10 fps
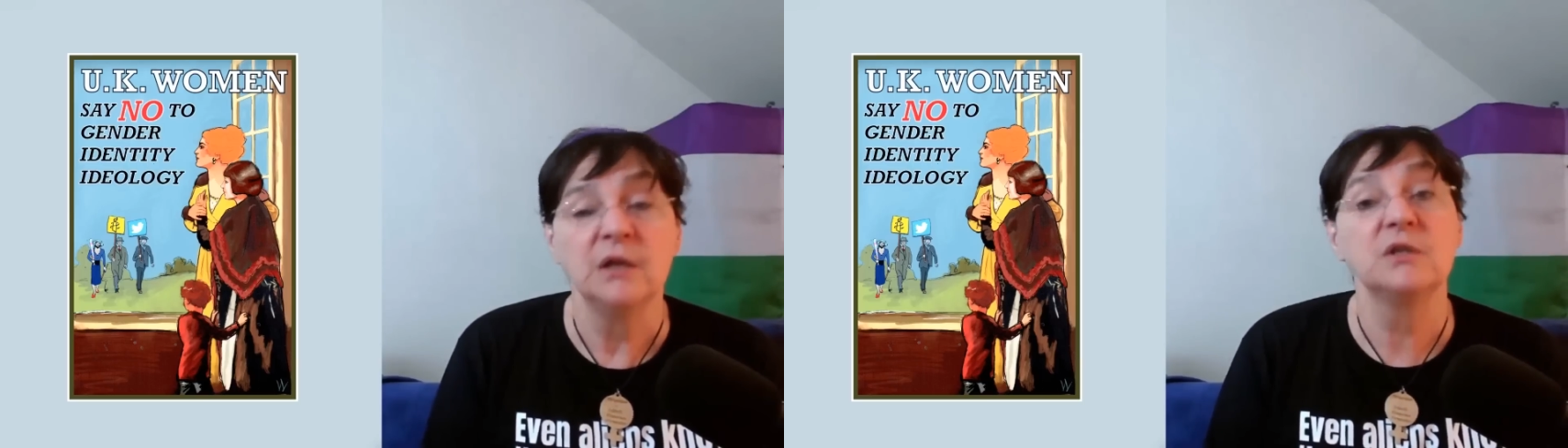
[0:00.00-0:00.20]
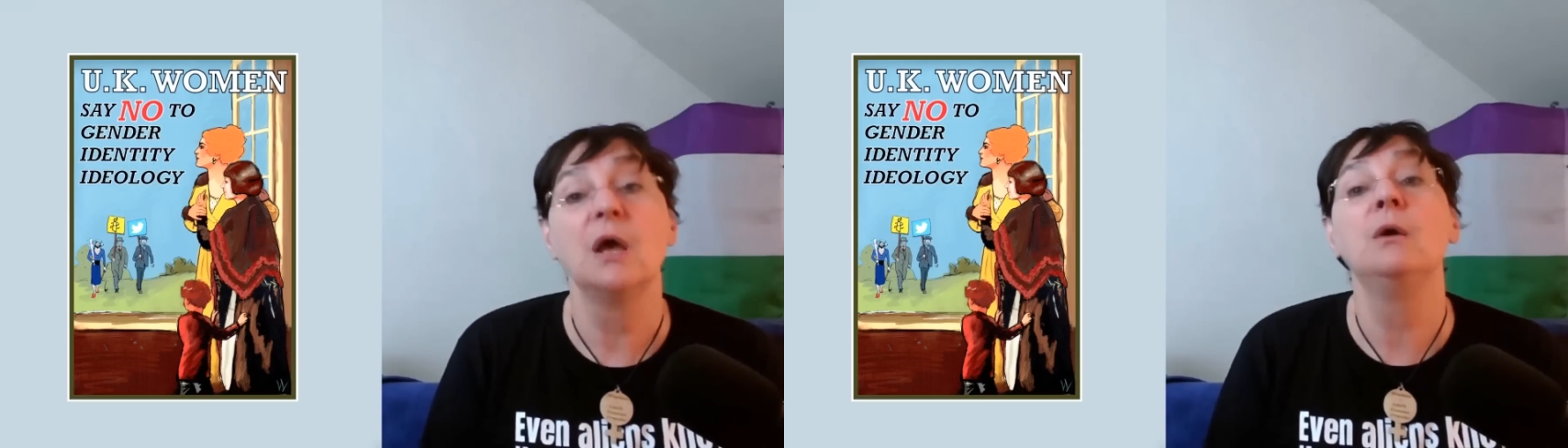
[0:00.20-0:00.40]

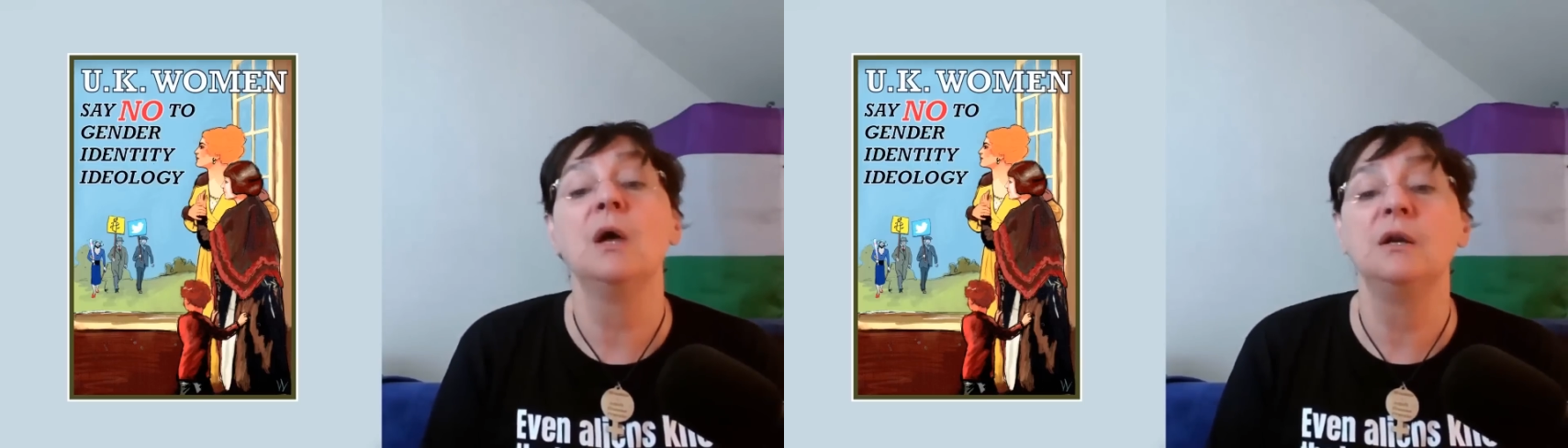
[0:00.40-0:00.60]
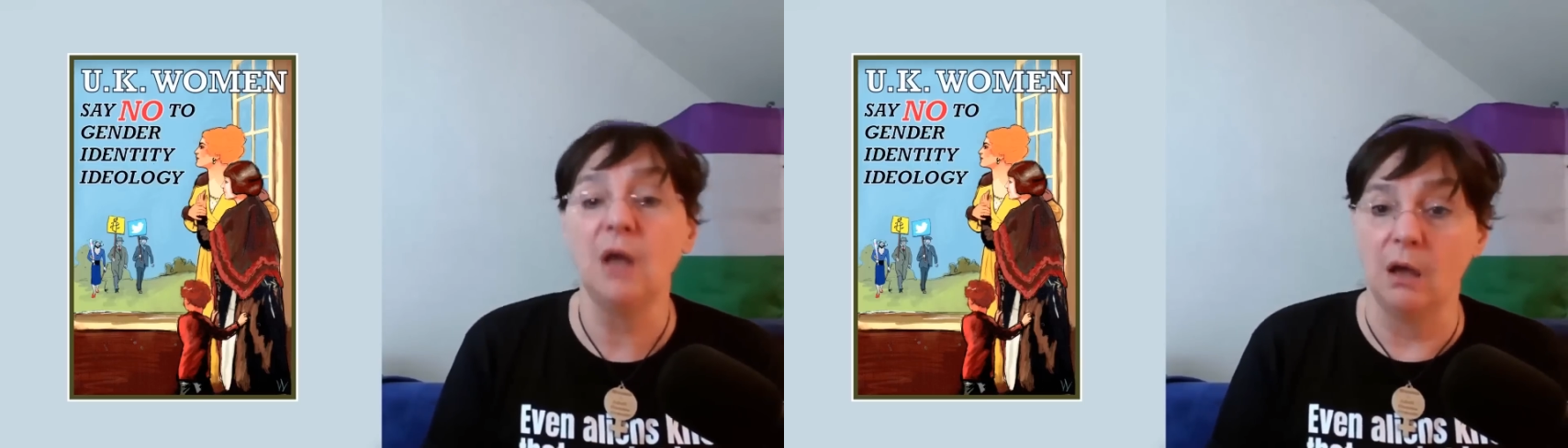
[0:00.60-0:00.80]

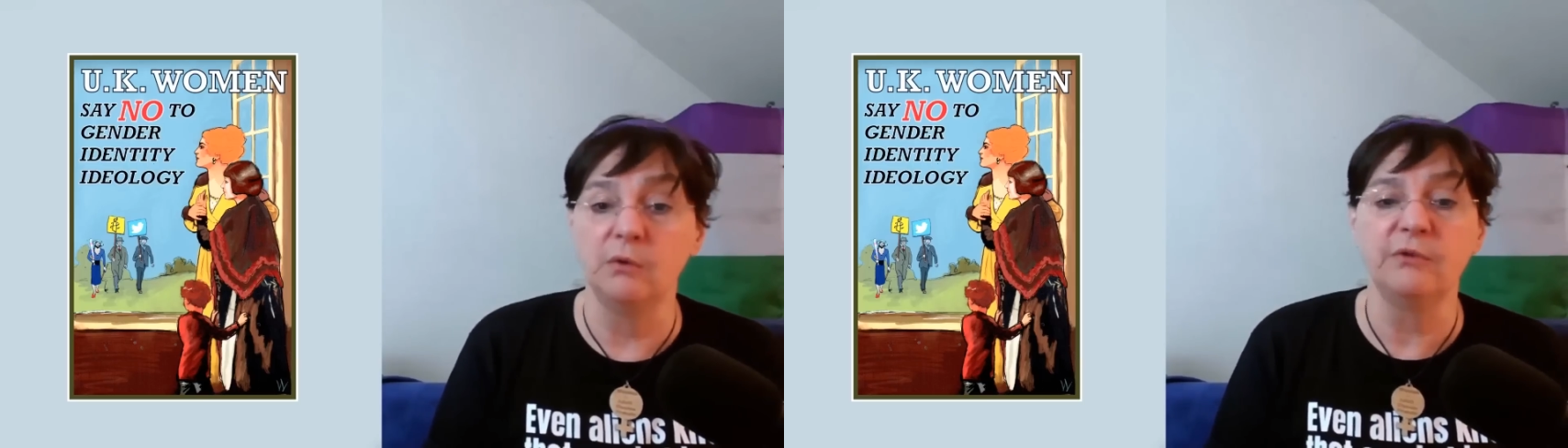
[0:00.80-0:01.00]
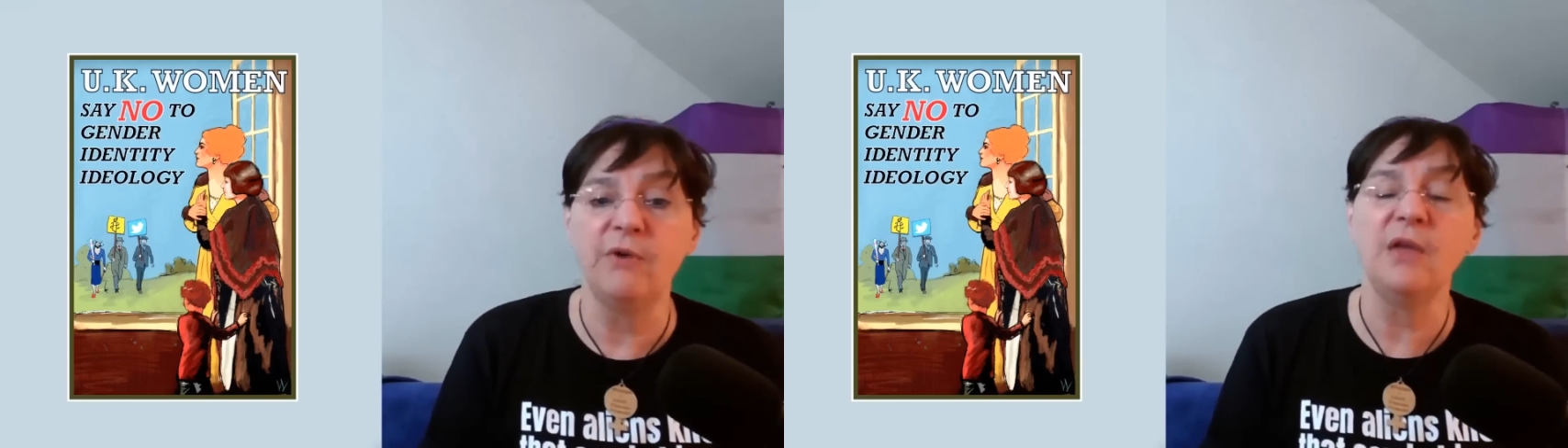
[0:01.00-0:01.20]
So
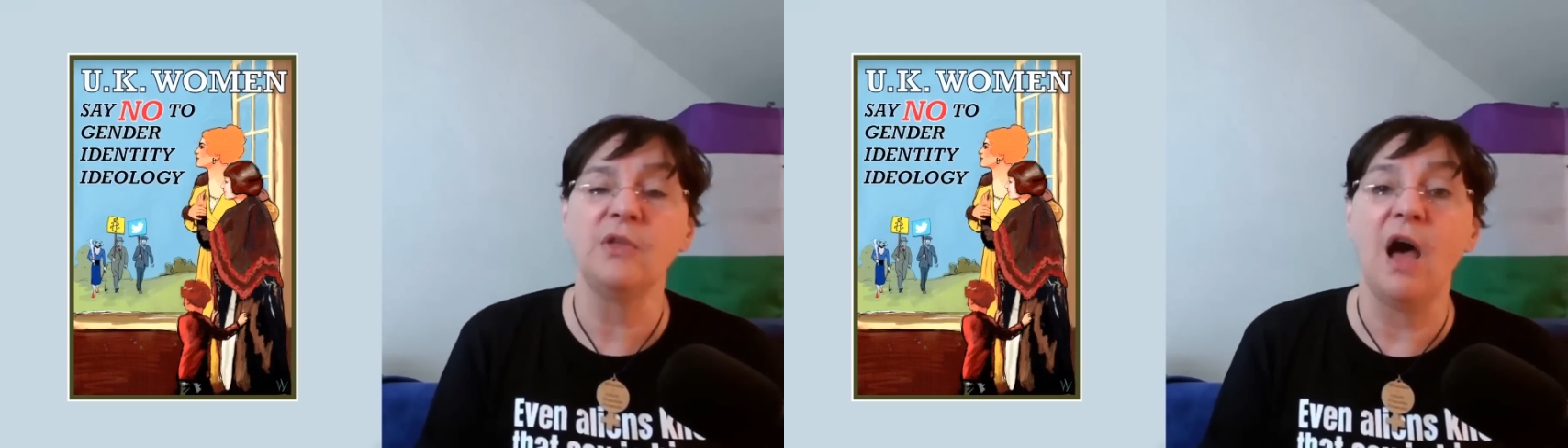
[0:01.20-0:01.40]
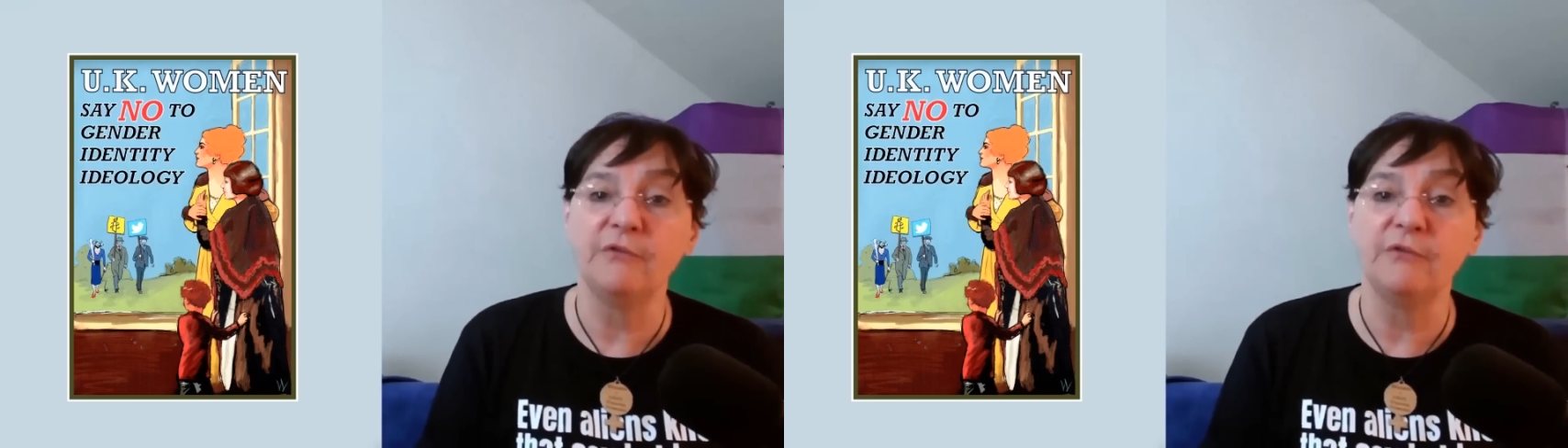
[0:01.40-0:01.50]
no, the fact that